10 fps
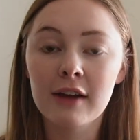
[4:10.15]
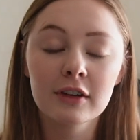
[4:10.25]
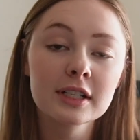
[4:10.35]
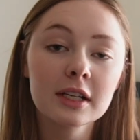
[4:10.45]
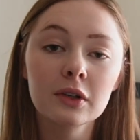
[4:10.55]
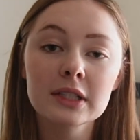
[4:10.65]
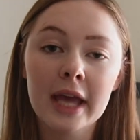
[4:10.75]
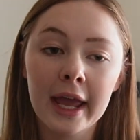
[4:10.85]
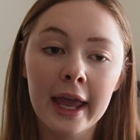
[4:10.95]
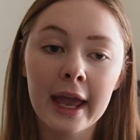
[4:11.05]
every single
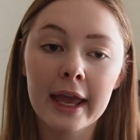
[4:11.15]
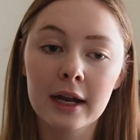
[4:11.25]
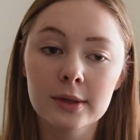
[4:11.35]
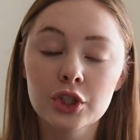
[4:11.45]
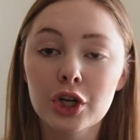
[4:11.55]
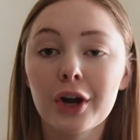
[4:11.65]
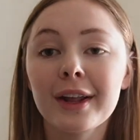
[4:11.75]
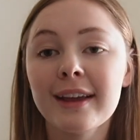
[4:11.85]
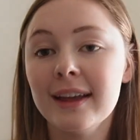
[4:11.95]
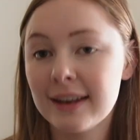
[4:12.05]
day and I was
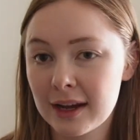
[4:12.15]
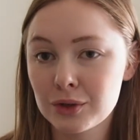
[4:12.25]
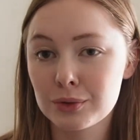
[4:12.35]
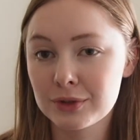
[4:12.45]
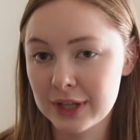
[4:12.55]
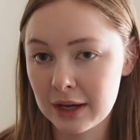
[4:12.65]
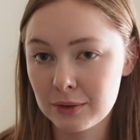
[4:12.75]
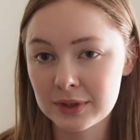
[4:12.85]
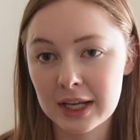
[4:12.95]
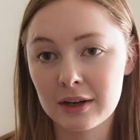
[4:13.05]
charting it in natural
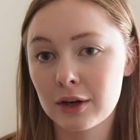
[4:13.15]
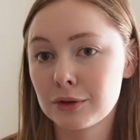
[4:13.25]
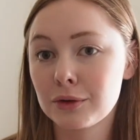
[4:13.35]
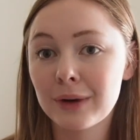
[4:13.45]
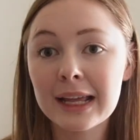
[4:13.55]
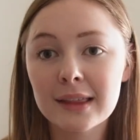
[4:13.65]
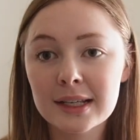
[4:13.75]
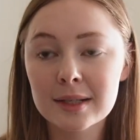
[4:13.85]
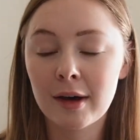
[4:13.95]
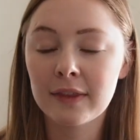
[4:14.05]
cycles. I had heard great
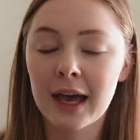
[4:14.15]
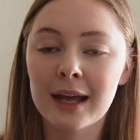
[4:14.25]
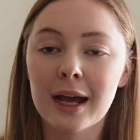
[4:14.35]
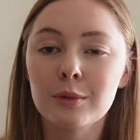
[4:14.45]
things about that.